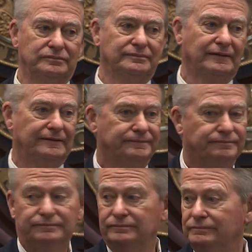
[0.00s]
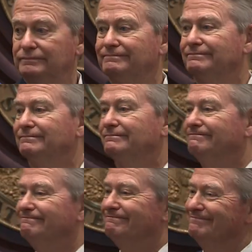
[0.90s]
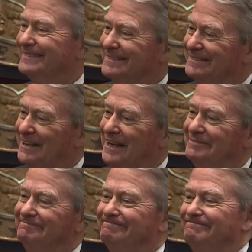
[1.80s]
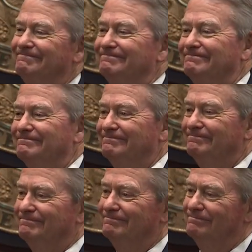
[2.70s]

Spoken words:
Nobody speaks.